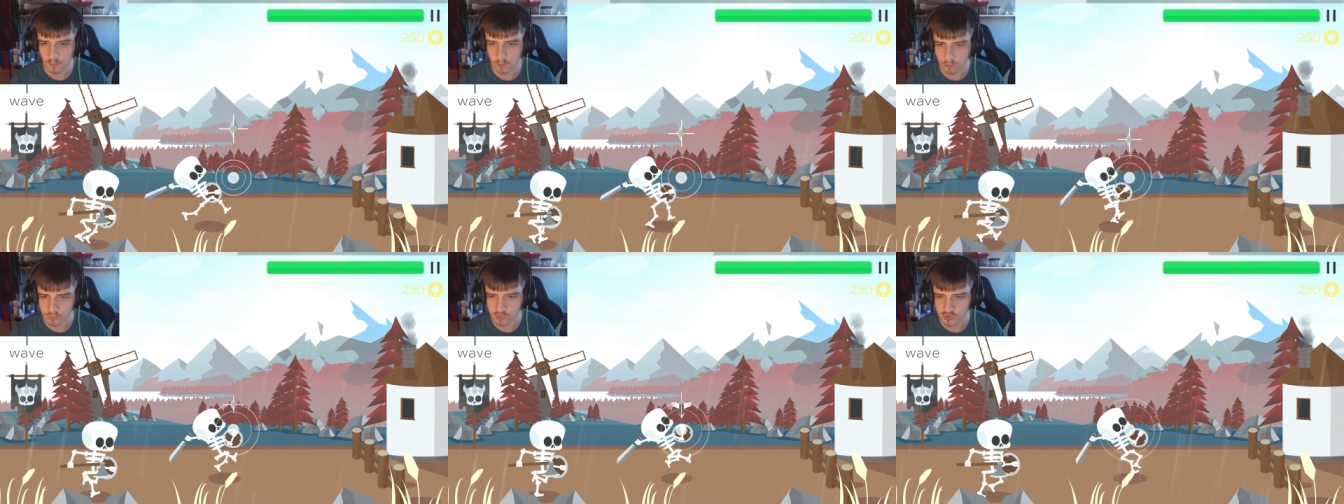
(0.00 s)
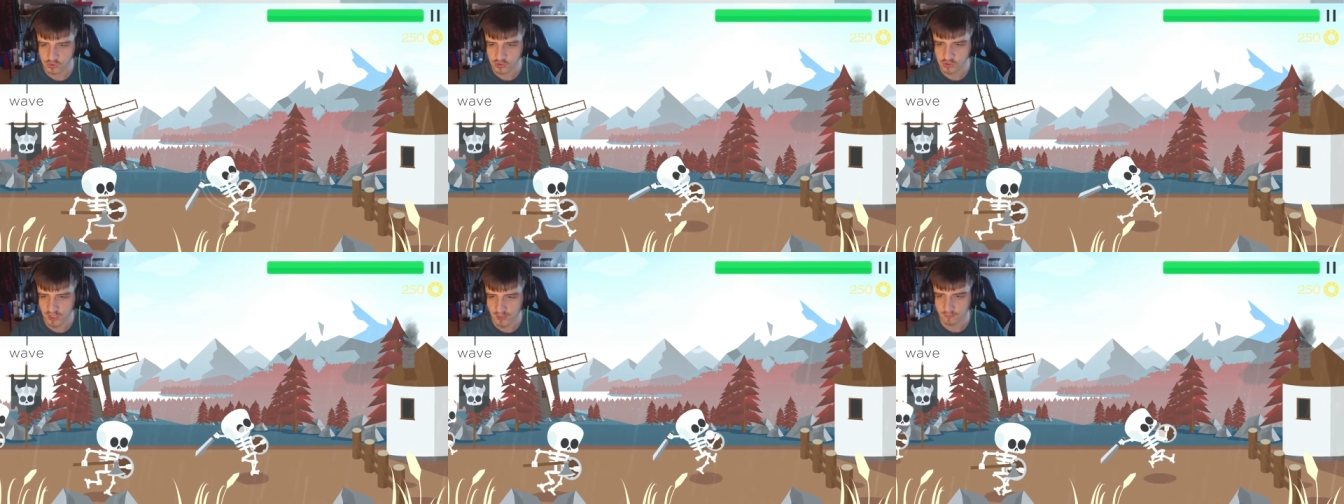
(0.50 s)
Oh
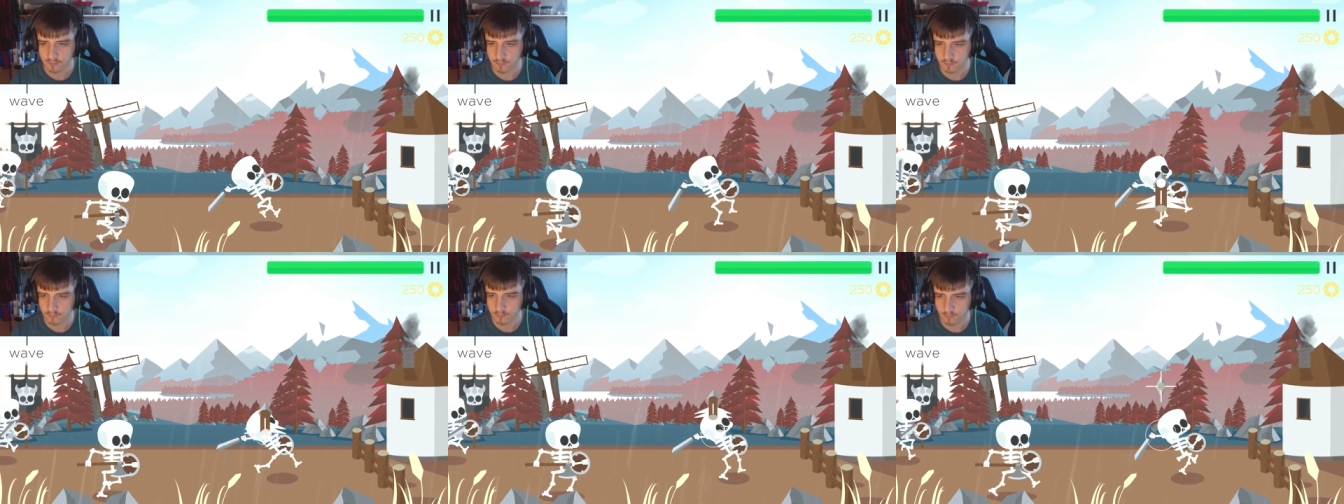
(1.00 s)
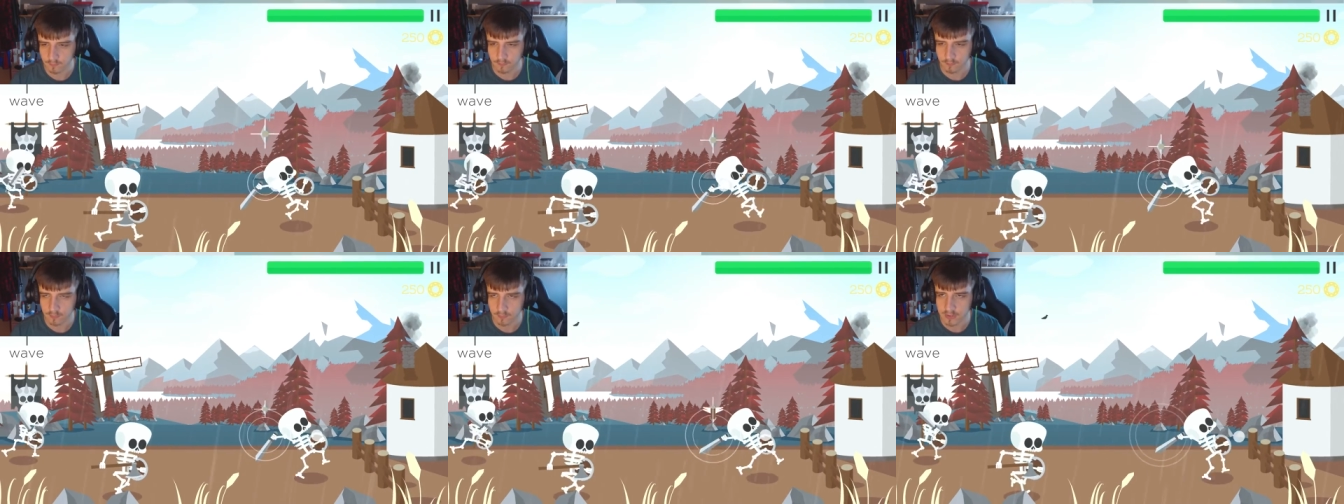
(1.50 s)
shit.
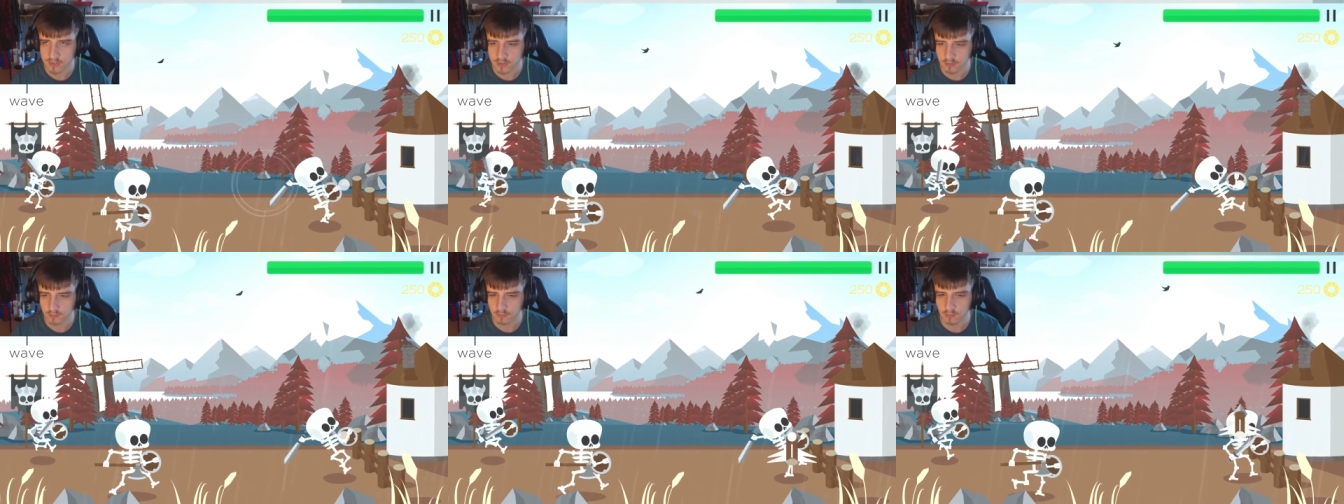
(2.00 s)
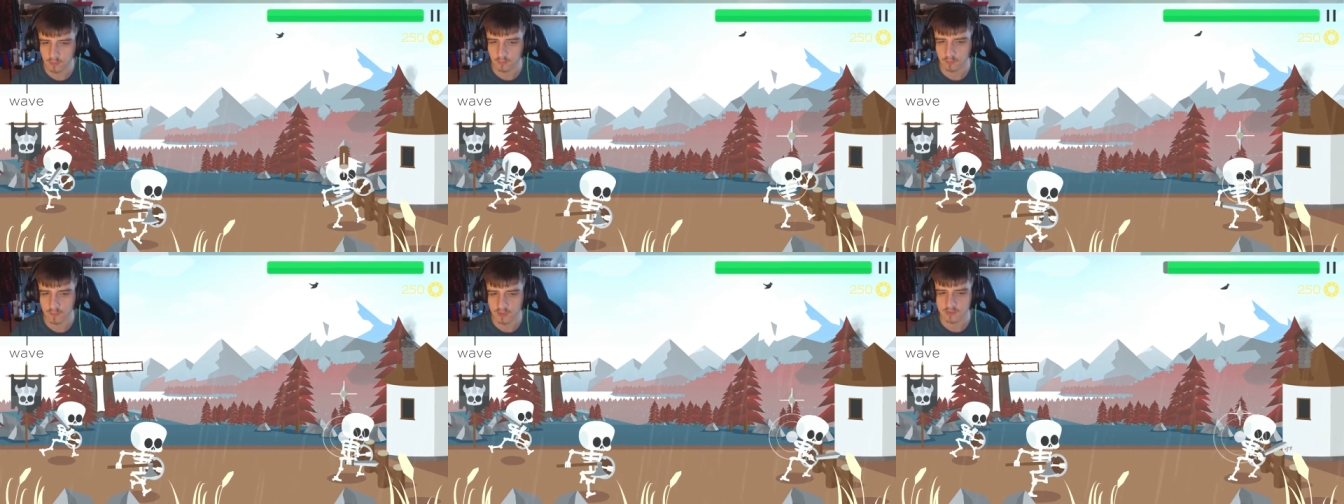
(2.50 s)
He's gonna,
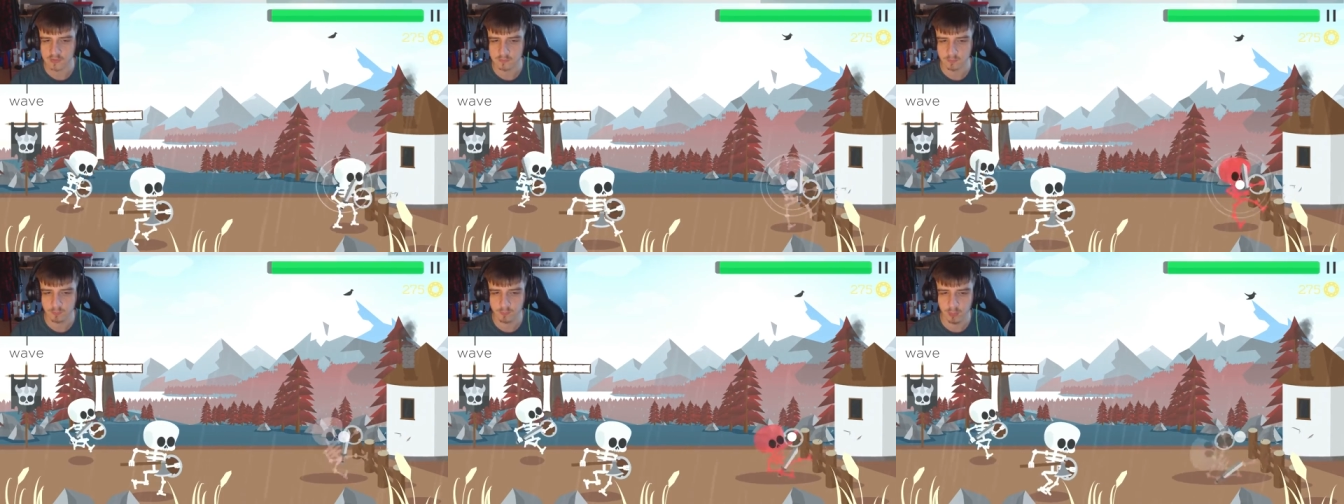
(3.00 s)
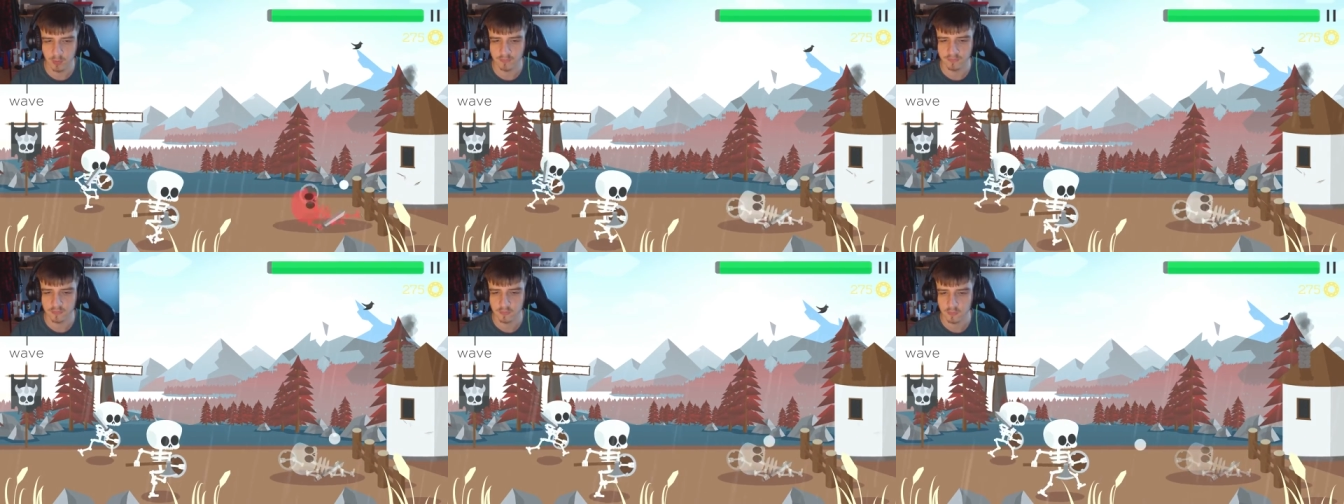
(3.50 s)
oh man, it's
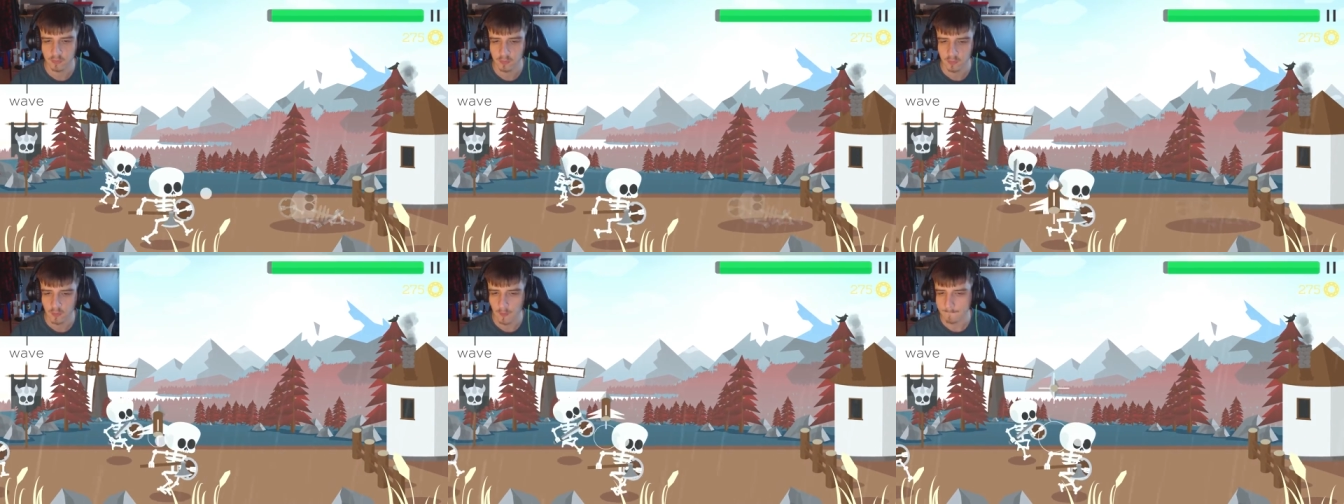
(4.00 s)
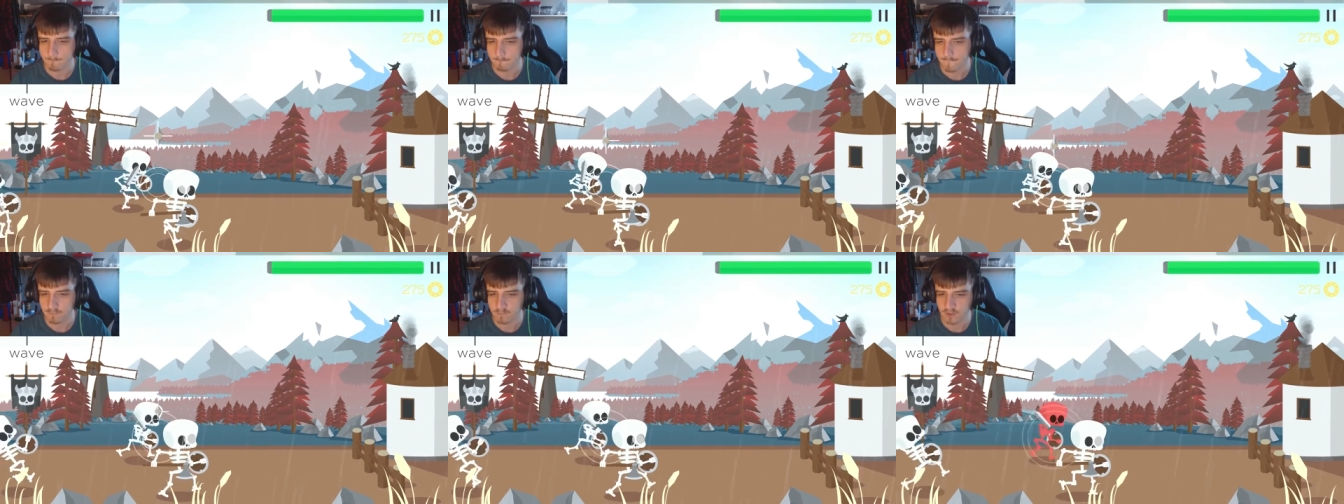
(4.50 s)
buff.
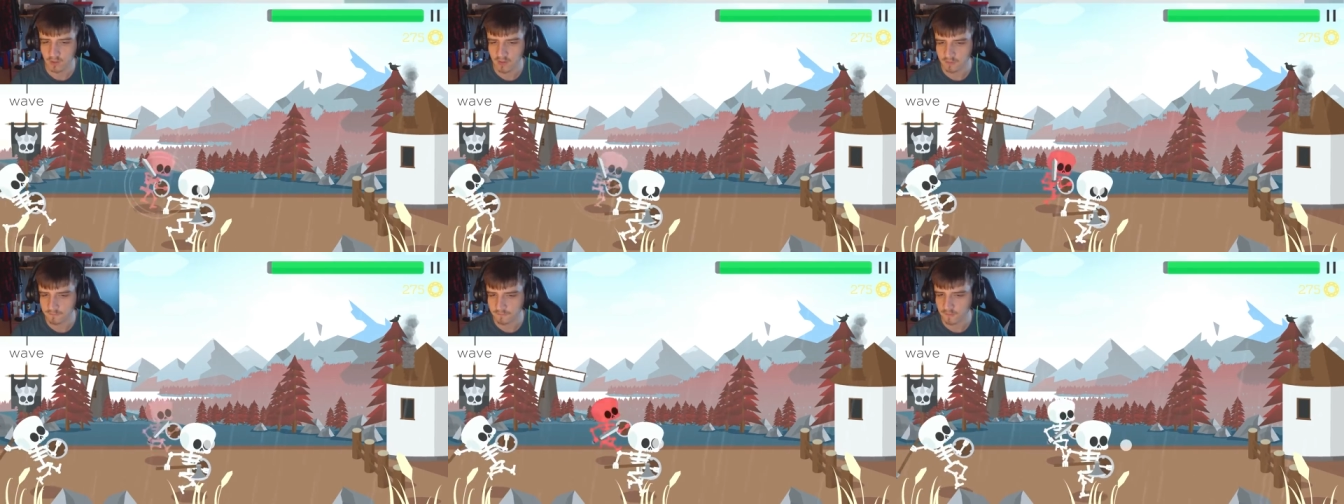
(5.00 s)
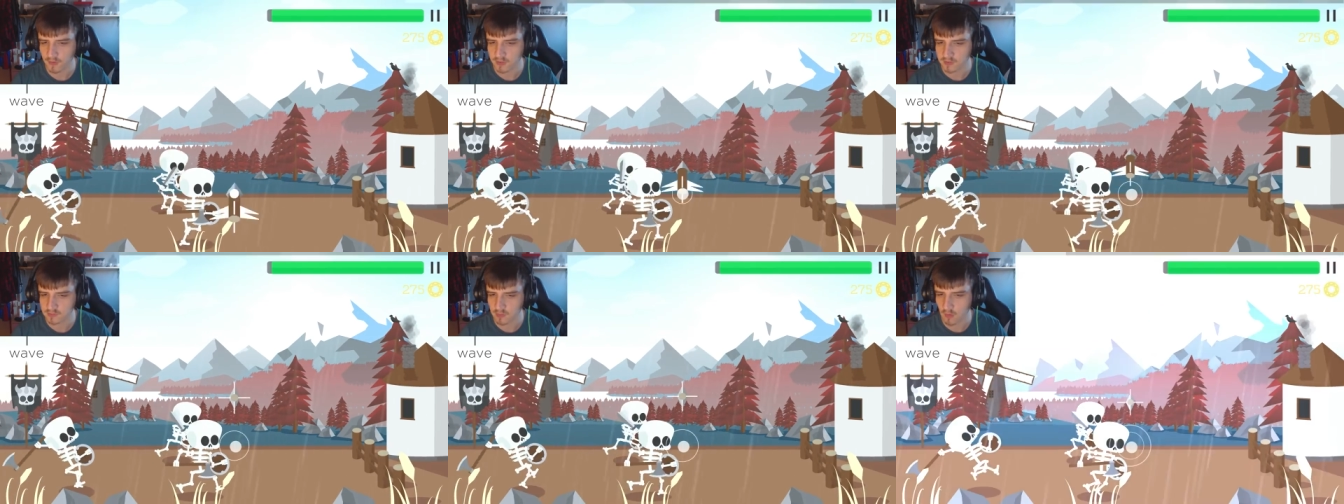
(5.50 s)
The guy at the
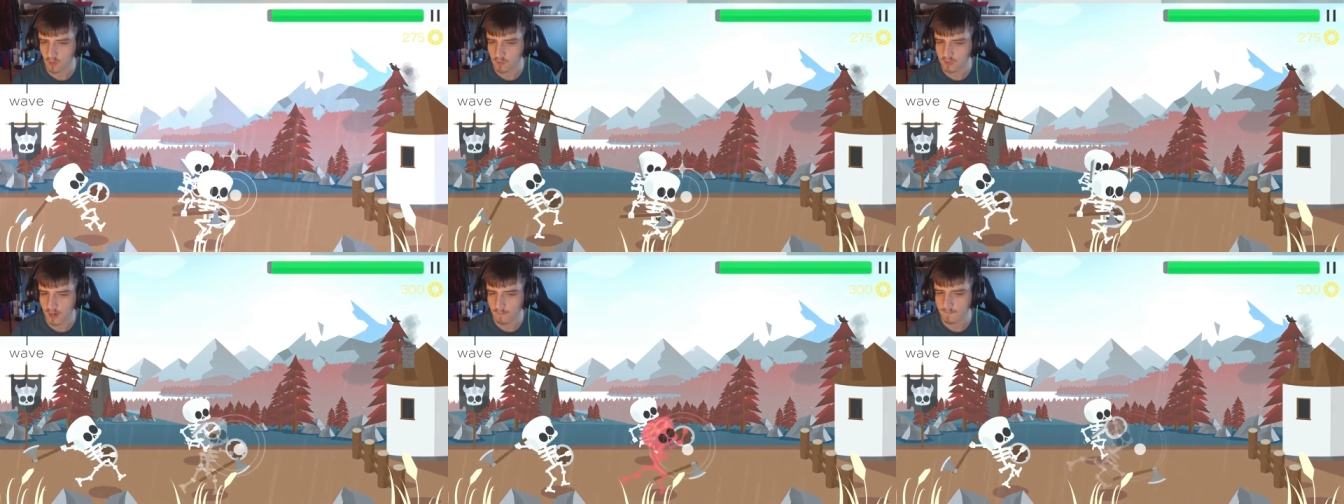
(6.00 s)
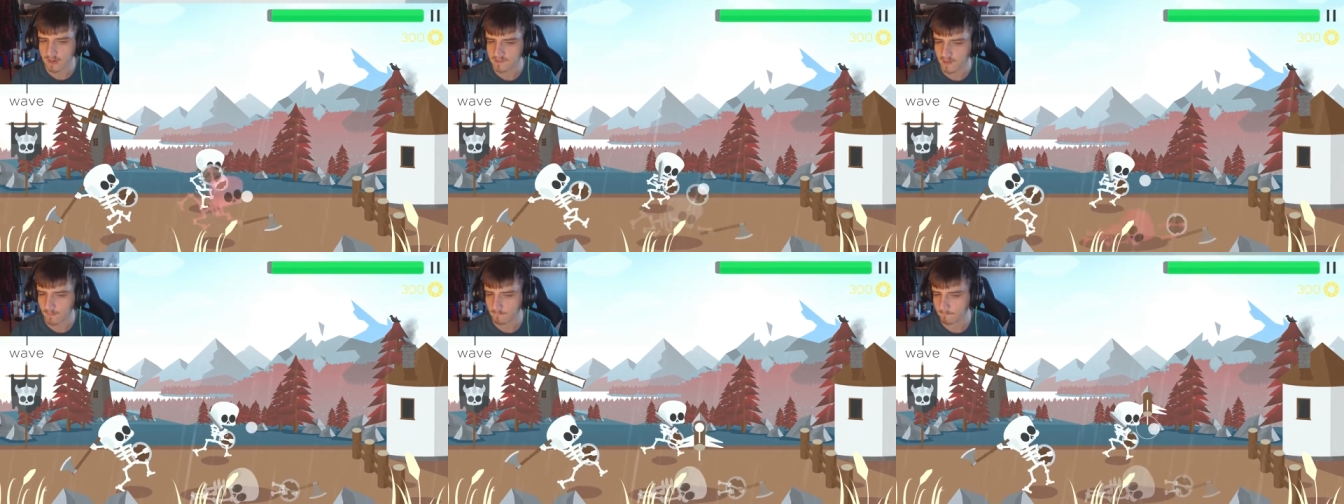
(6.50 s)
front is low. Yep,
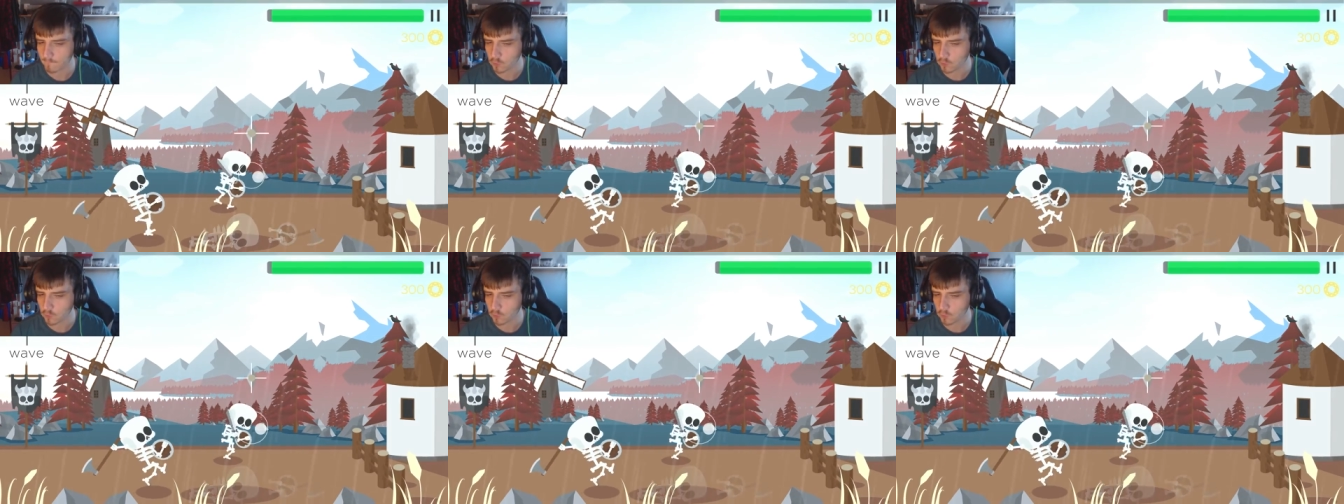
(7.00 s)
he's down.